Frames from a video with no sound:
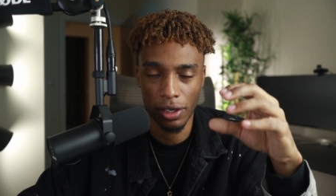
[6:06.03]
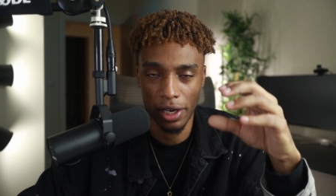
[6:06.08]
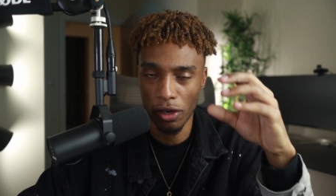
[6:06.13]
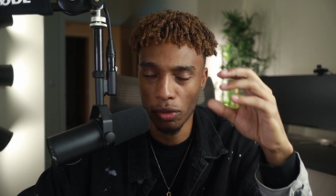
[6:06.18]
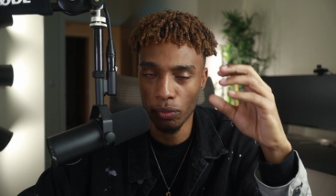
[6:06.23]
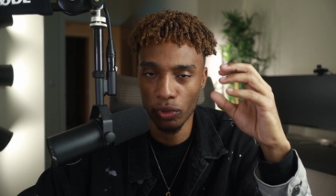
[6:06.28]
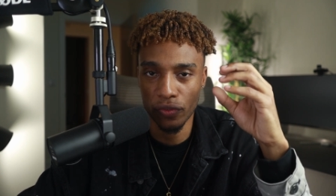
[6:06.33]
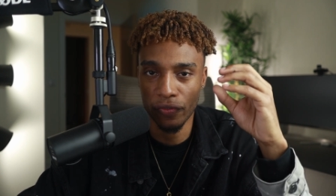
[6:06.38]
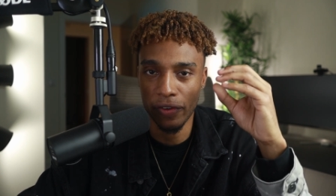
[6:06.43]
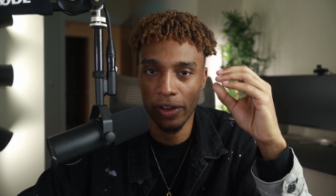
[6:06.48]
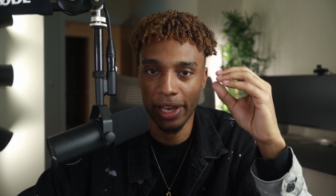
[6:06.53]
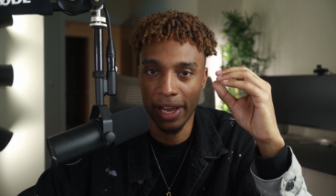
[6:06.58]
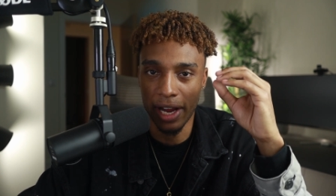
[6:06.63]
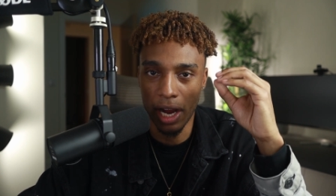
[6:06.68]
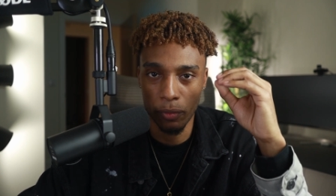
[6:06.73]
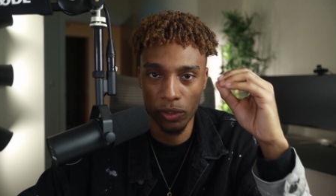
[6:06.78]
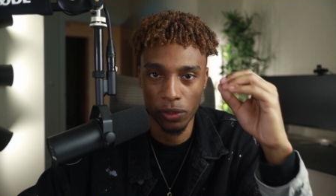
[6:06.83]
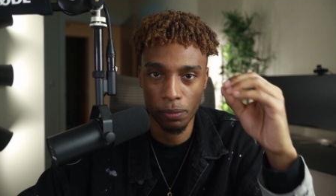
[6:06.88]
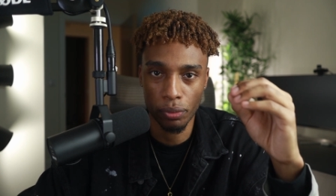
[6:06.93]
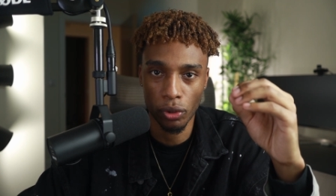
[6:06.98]
It almost felt like I
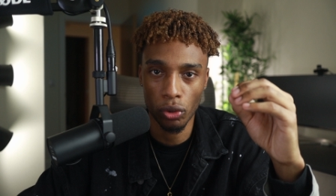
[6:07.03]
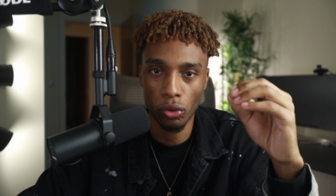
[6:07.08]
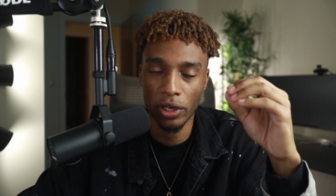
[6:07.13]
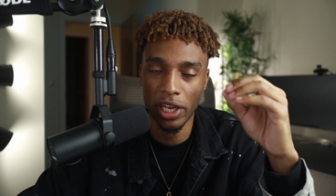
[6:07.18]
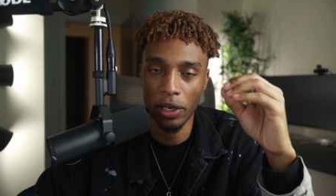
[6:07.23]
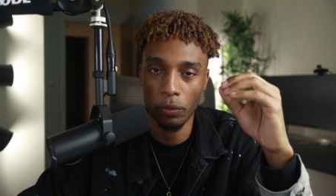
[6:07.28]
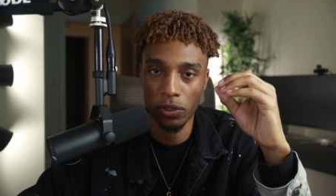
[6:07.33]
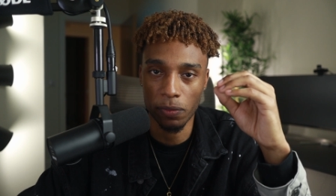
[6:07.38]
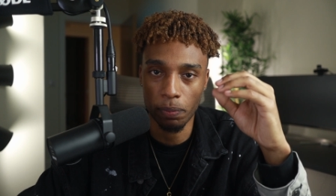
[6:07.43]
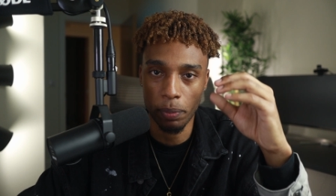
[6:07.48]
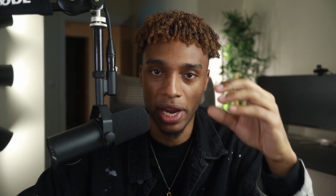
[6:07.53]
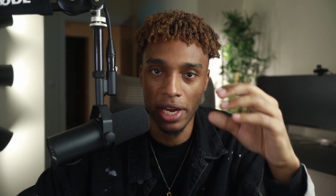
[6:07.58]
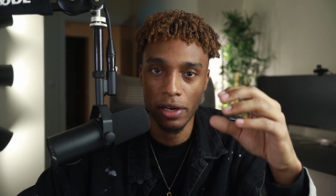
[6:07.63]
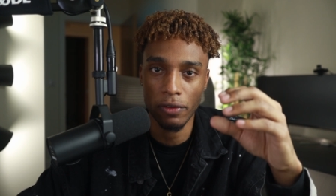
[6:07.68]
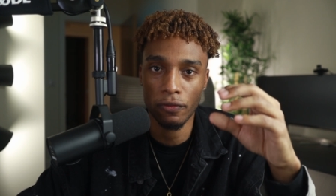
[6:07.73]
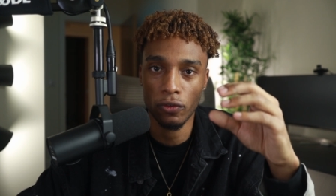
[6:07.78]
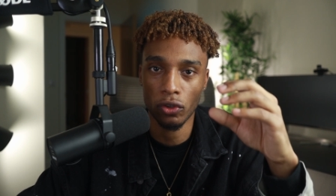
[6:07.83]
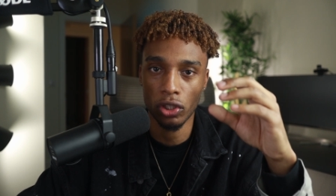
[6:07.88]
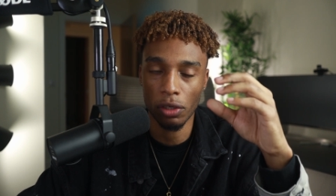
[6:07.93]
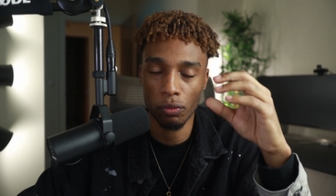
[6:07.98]
was broke. It was painful.